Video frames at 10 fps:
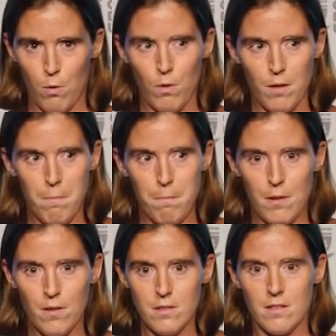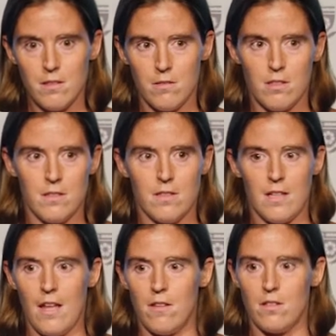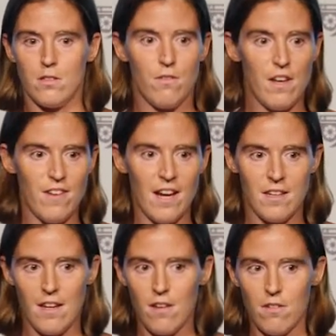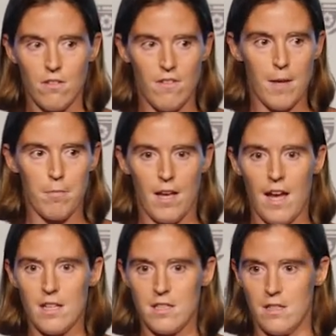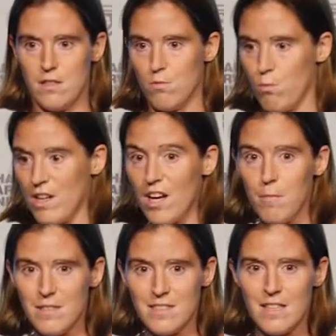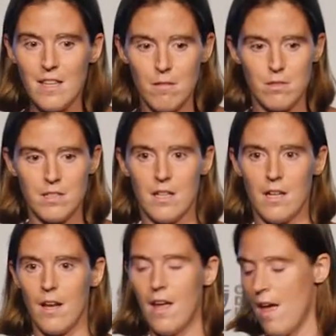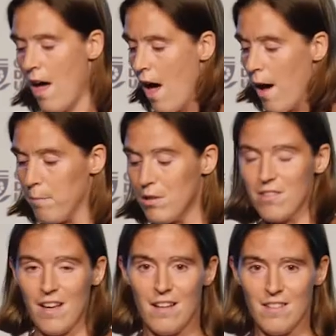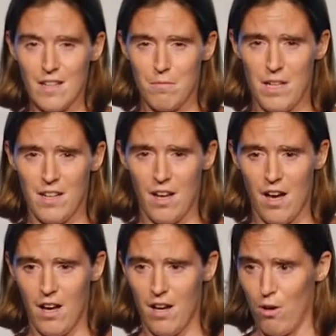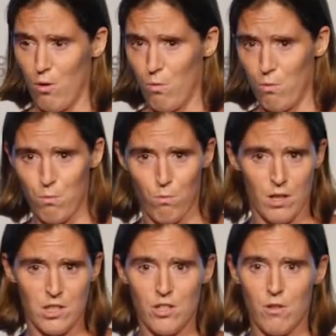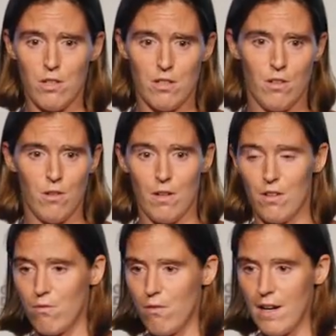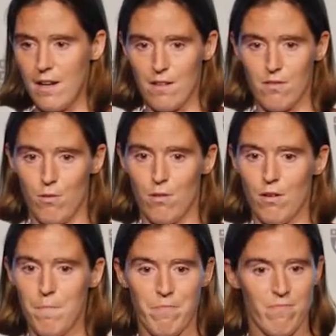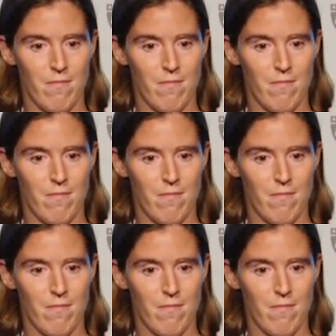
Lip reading: We want to build solutions together. So if you have ideas of applications, want to come and see the machine, please contact me. Want to show it to you. It's right next door.